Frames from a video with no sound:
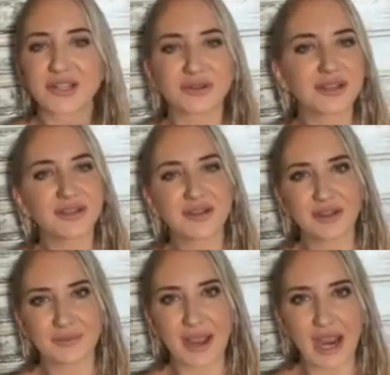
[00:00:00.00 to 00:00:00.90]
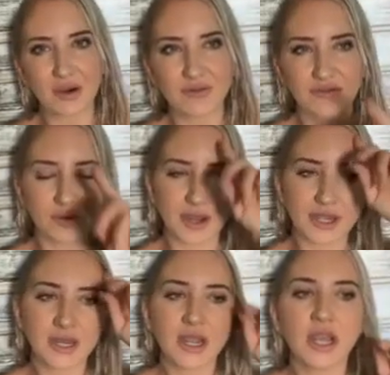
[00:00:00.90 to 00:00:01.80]
it's really, really, really powerful.
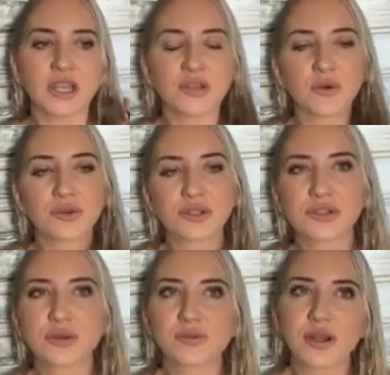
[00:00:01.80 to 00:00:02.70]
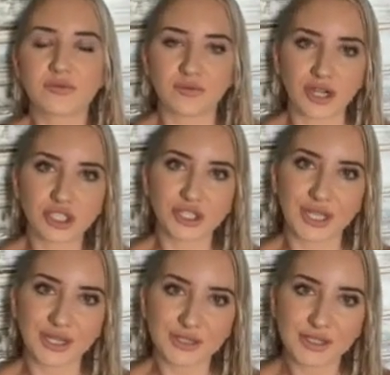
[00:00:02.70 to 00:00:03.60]
And you also stop trying to rush
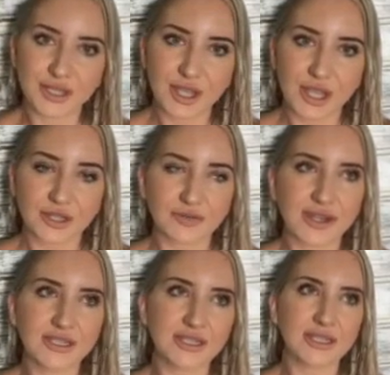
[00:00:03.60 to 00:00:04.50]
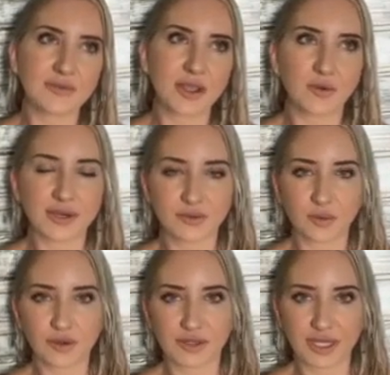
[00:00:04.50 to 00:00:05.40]
things. The reason that we always
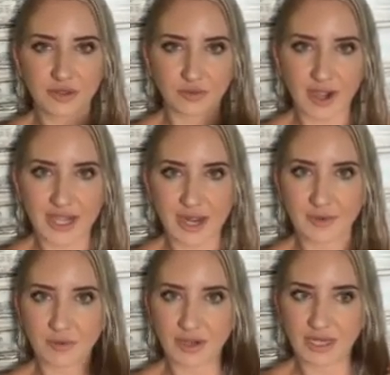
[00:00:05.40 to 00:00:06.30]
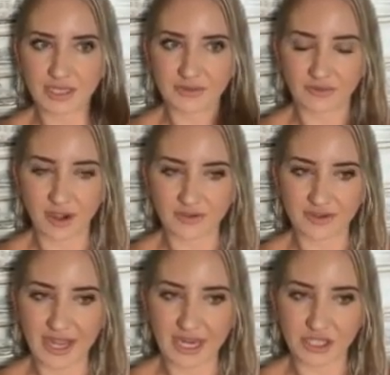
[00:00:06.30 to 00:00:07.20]
want things right now, we want instant
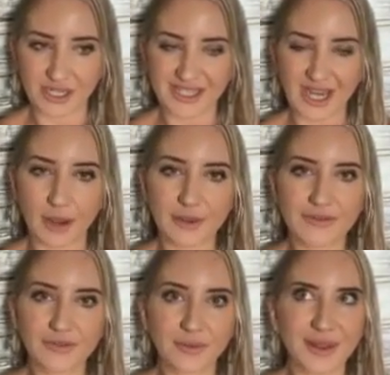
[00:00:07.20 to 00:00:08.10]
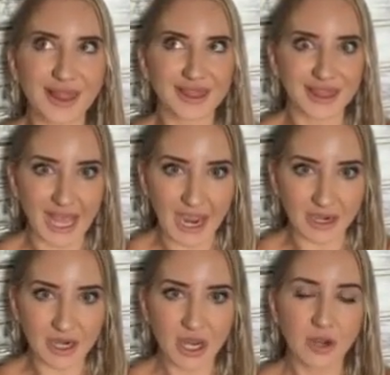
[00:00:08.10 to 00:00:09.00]
gratification, it's coming from
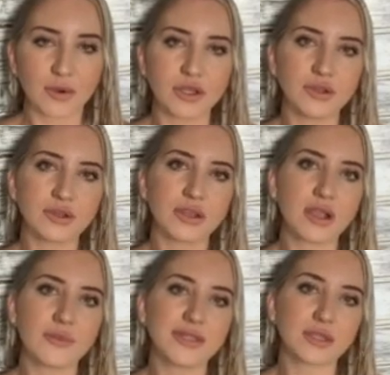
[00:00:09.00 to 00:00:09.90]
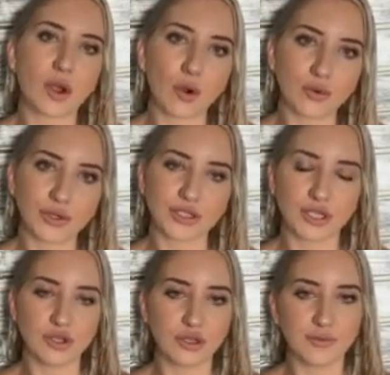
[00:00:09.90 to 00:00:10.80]
lack. When you can come into wholeness
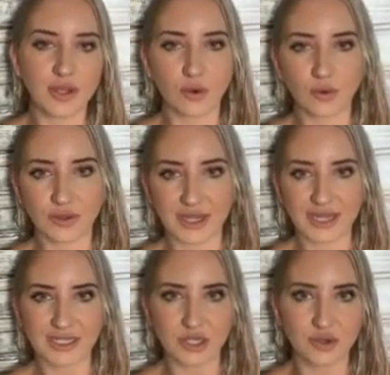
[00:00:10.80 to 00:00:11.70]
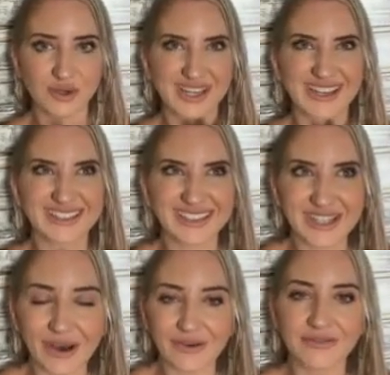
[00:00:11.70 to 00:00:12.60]
and you can be all that is and you can
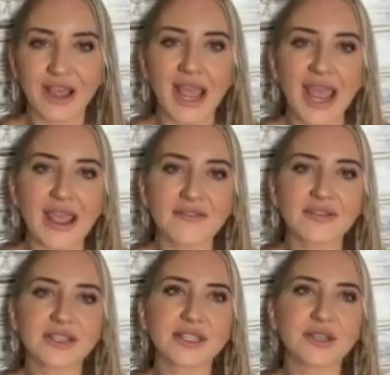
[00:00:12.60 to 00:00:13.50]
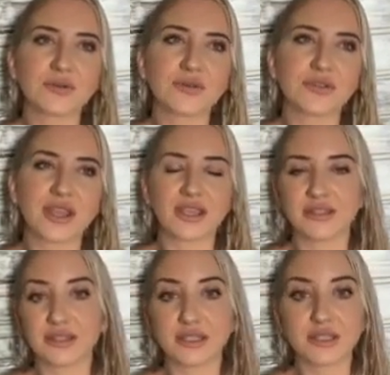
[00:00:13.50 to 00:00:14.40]
love every single thing
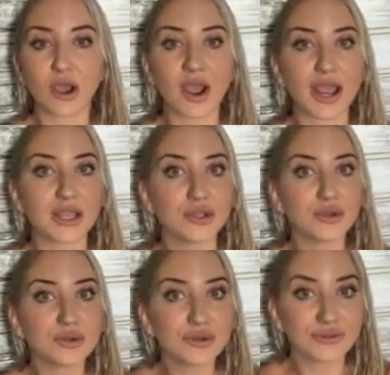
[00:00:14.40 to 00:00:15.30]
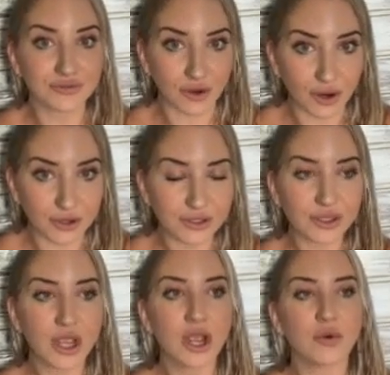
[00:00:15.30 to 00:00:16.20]
in this entire
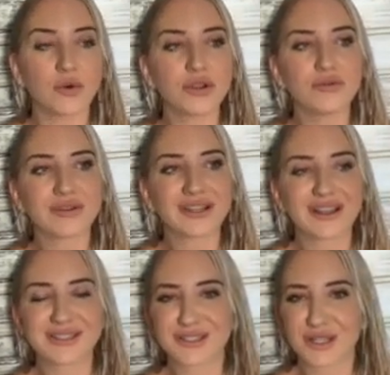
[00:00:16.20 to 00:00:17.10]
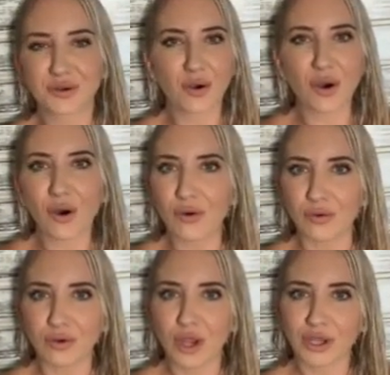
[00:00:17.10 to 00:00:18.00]
universe, what you realize is that you're
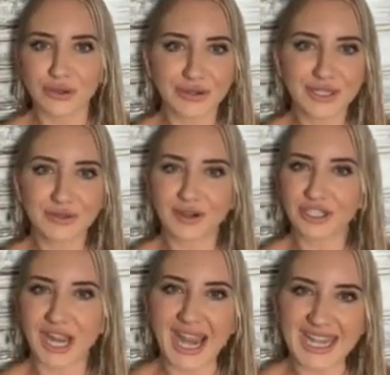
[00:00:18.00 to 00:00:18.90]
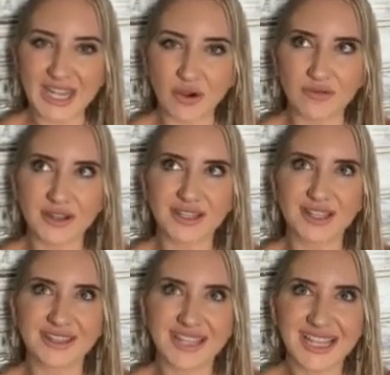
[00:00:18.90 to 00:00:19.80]
whole. You don't need to rush any of it.
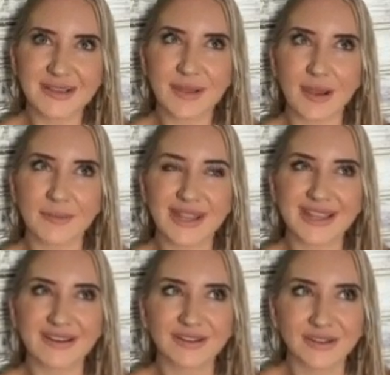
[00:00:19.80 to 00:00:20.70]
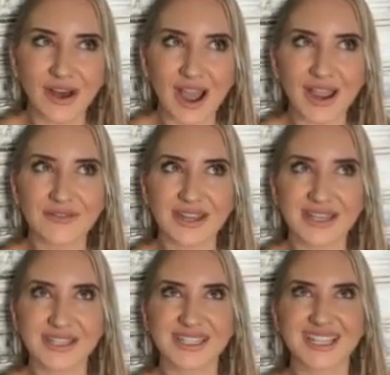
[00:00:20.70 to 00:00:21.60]
The thing about being alive
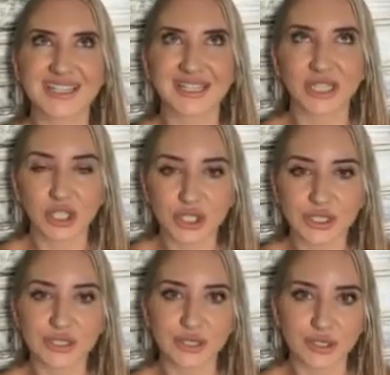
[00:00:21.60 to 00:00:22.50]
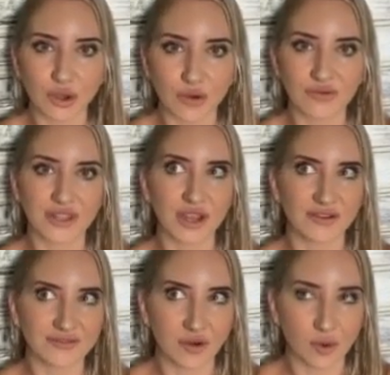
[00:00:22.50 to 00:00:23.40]
is the deliciousness of the
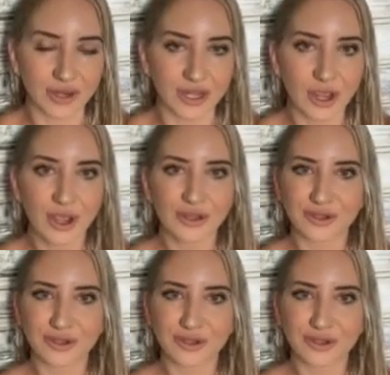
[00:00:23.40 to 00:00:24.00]
unfolding.